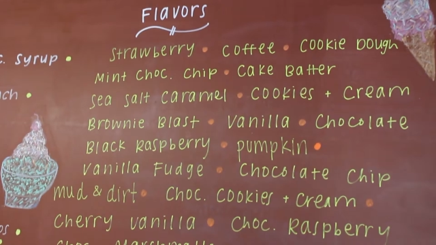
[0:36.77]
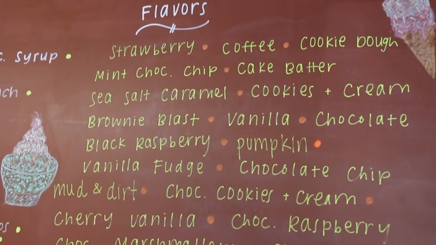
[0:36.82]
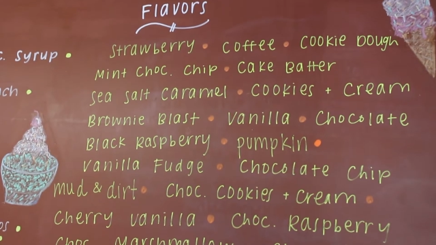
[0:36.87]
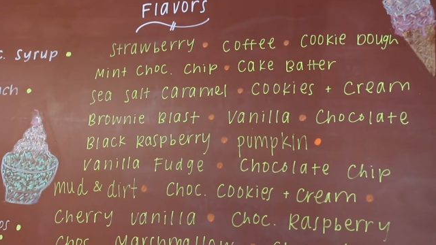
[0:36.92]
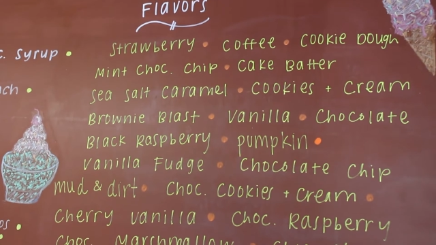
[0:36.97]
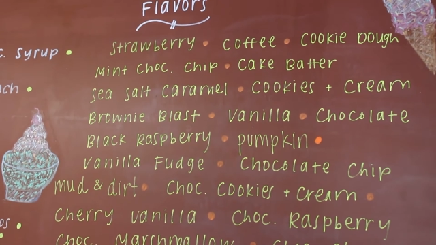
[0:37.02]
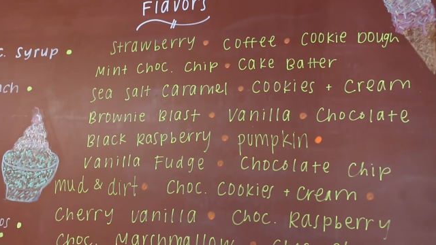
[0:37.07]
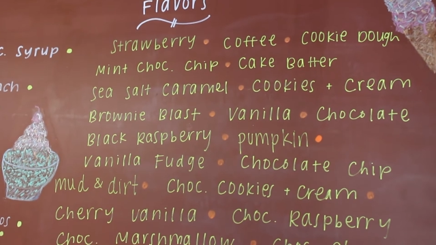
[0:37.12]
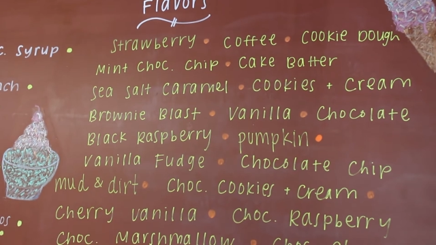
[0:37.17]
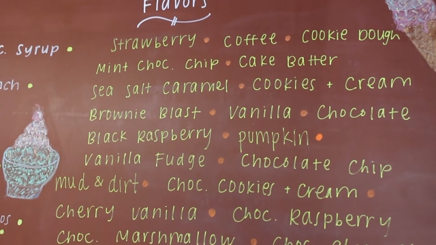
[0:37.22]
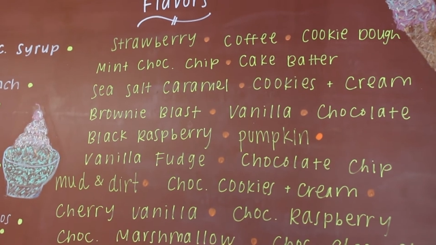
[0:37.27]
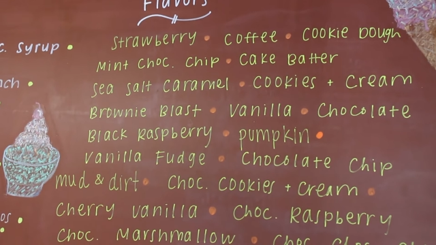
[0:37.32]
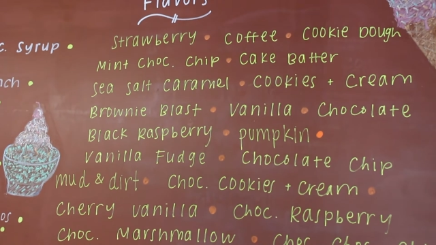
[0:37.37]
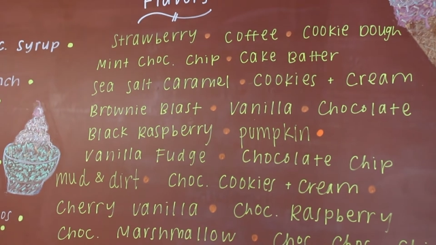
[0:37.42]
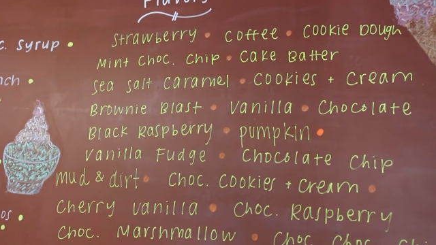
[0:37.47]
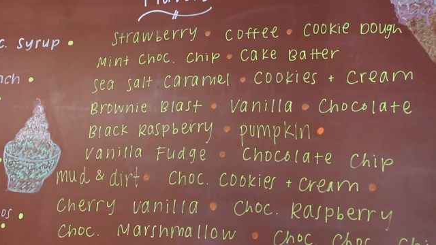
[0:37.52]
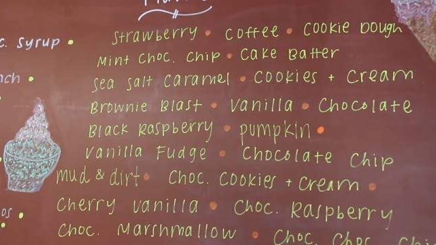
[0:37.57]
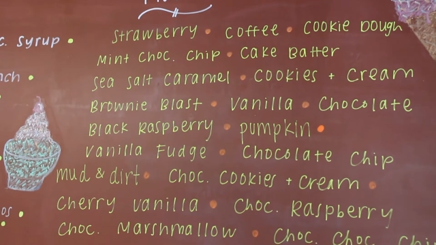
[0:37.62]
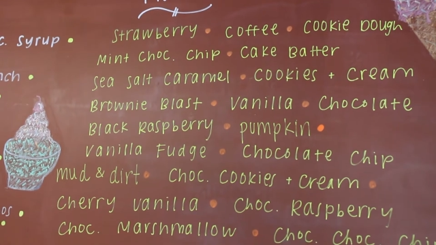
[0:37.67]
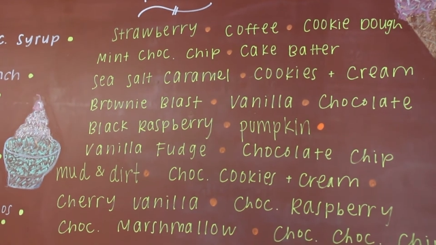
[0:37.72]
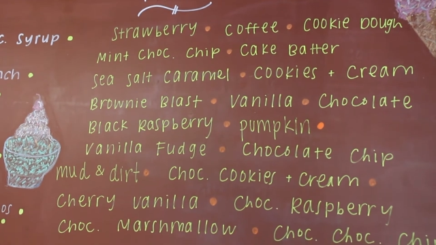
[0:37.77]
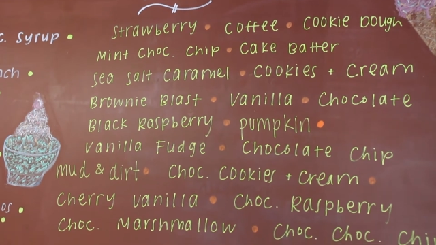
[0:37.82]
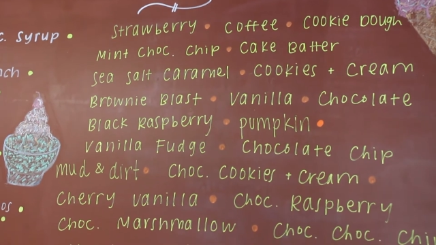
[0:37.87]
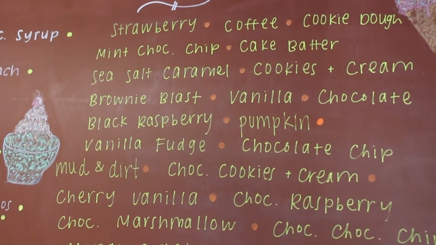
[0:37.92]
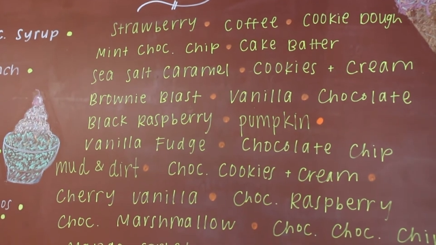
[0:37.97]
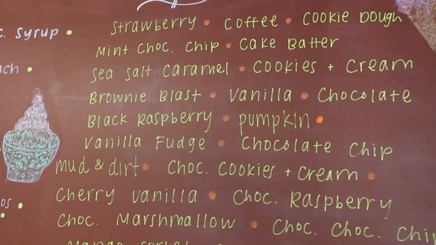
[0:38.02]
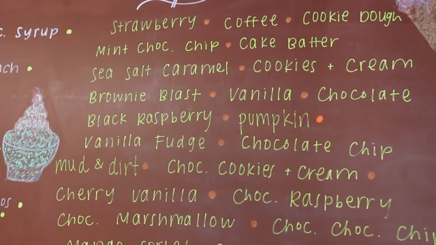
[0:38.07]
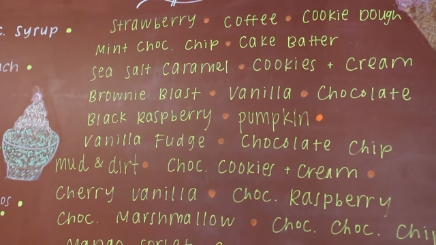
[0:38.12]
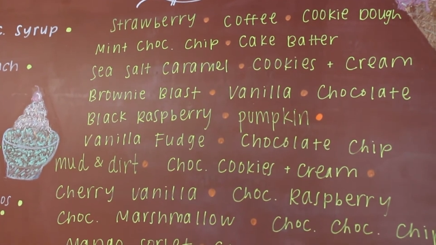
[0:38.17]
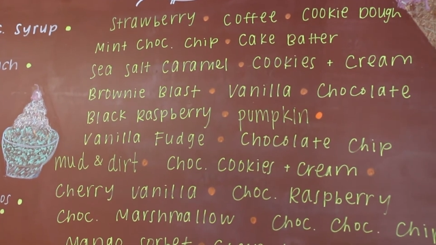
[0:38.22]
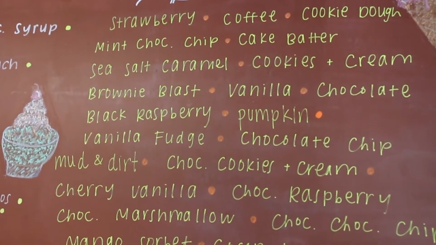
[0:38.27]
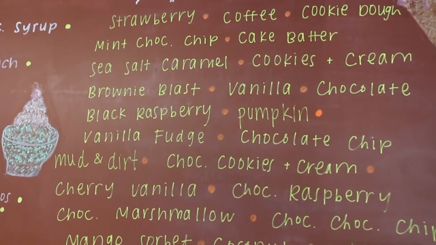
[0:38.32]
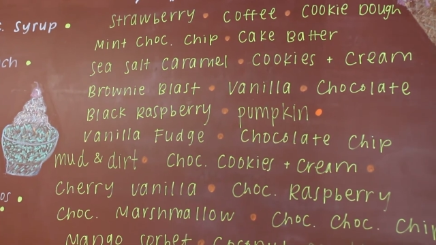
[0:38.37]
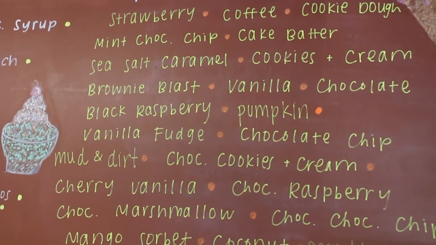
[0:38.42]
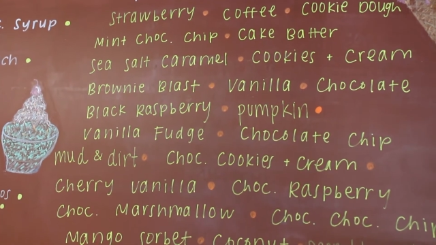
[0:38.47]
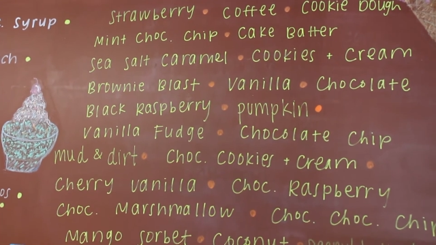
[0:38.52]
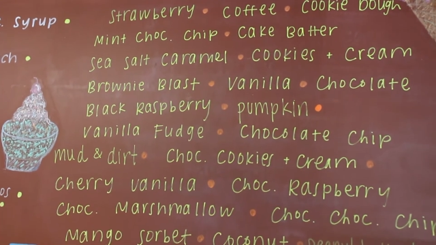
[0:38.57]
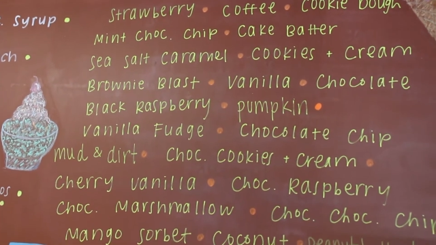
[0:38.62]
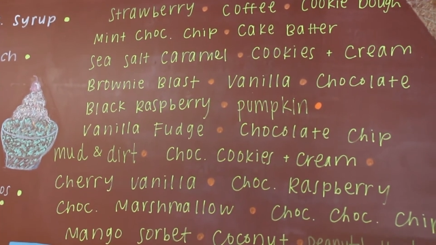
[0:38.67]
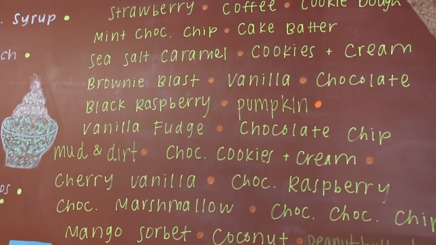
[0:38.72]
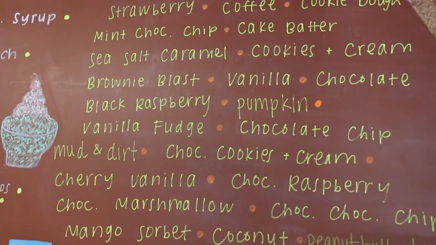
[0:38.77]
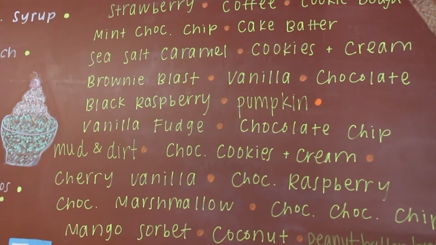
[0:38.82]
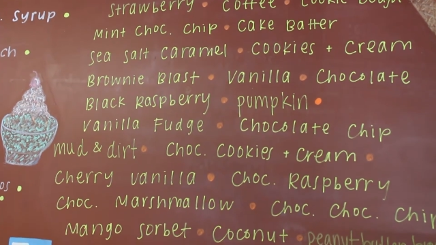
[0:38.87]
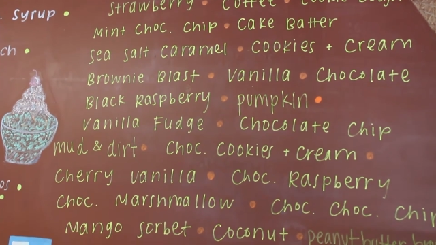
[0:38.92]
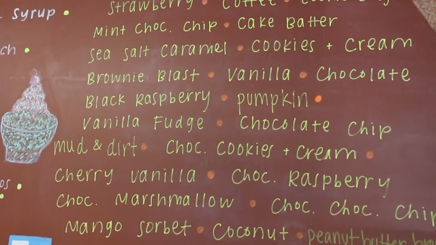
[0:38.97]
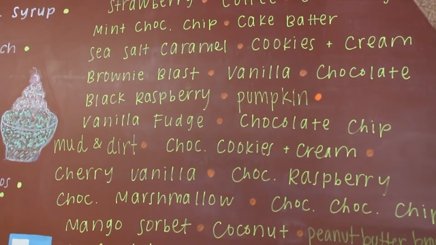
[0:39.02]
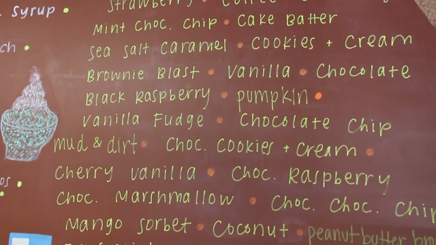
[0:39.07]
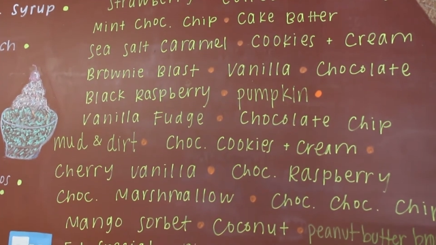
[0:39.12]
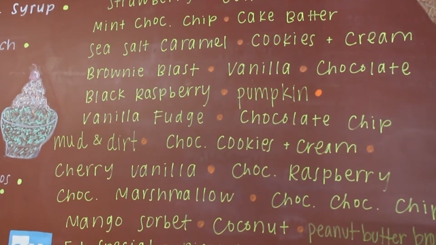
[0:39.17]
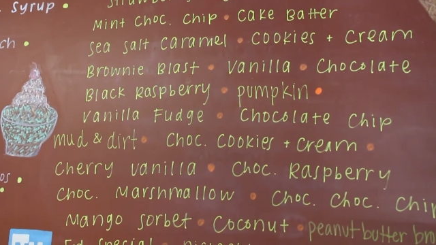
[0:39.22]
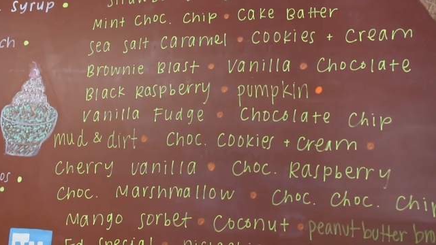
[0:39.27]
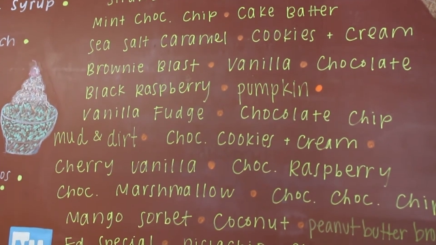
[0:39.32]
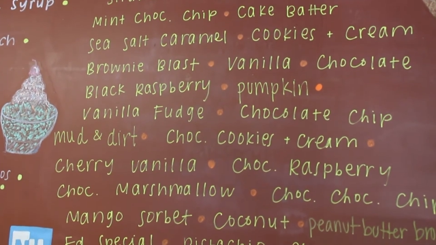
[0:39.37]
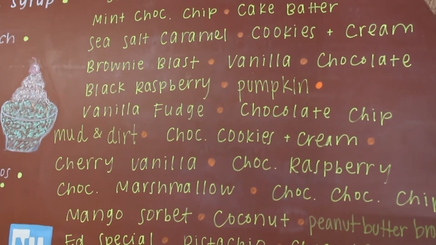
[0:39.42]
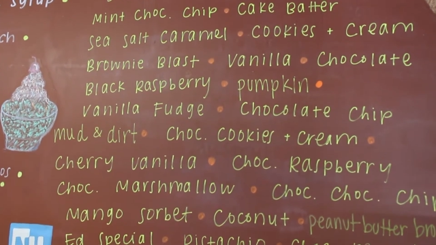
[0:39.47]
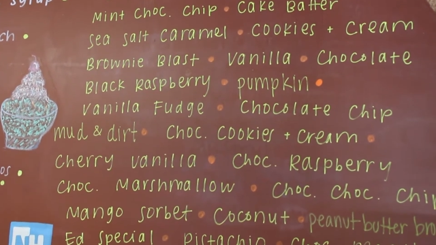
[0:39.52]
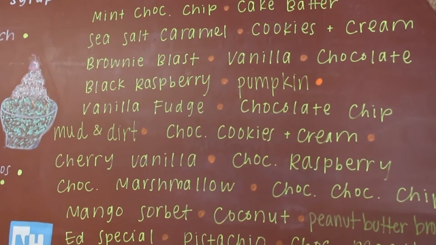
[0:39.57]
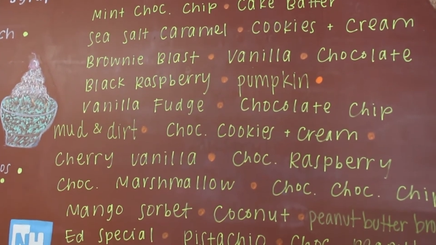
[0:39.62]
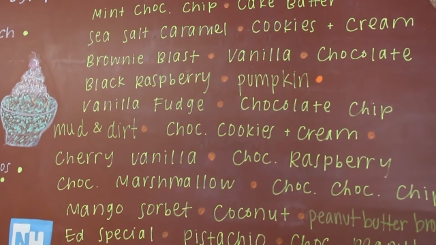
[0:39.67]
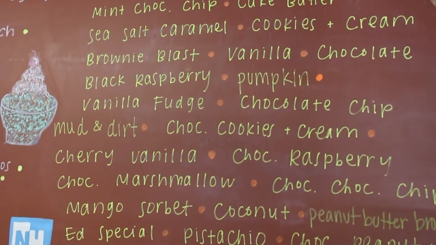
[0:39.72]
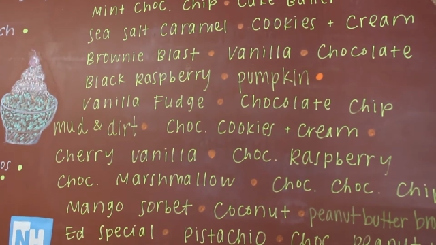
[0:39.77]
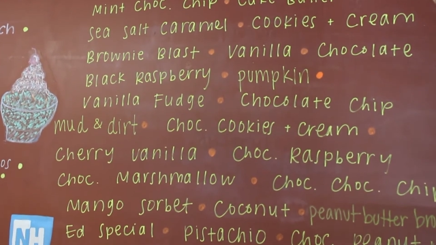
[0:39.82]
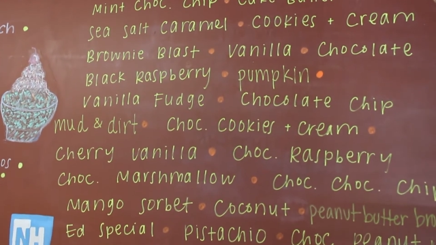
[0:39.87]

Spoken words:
[unreadable: no face in view]